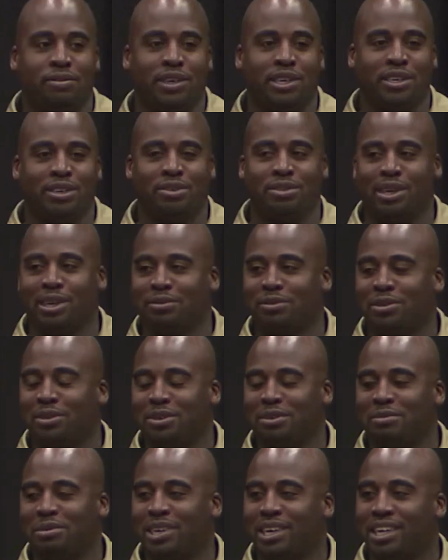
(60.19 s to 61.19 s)
very grateful to
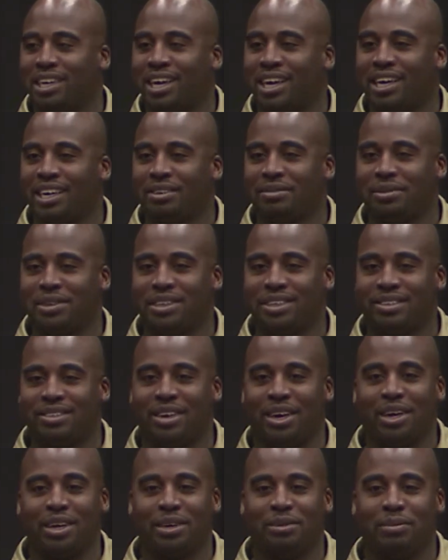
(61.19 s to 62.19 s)
be alive and to
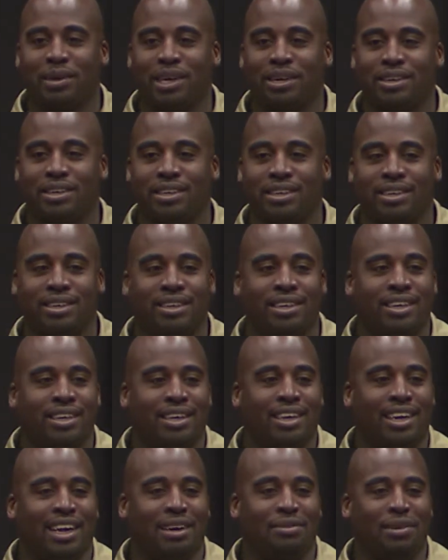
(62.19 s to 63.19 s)
talk about it.
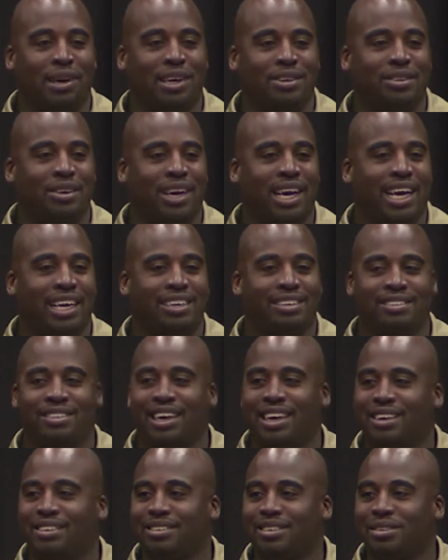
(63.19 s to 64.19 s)
And I've also had a
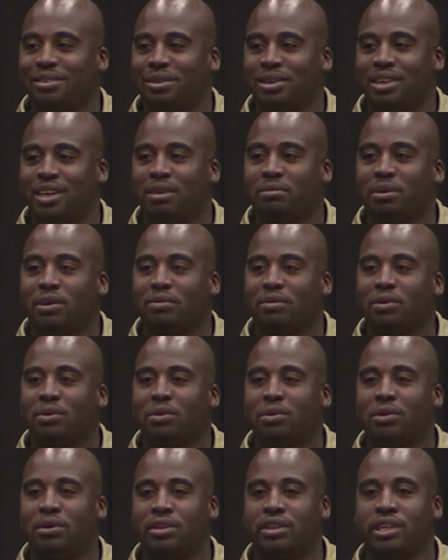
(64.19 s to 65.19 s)
chance to do a number of
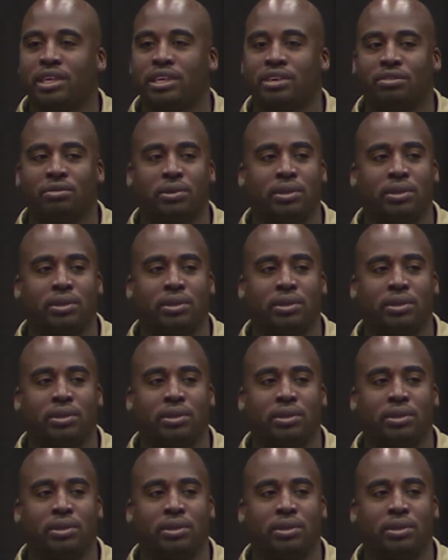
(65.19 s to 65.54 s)
cool things